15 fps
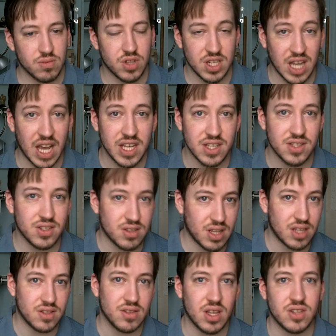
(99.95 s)
the dice,
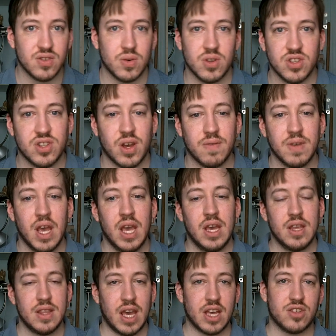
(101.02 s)
that that sort of stuff,
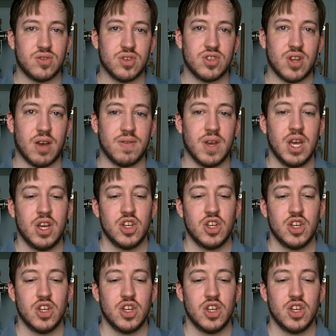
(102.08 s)
the extra stuff.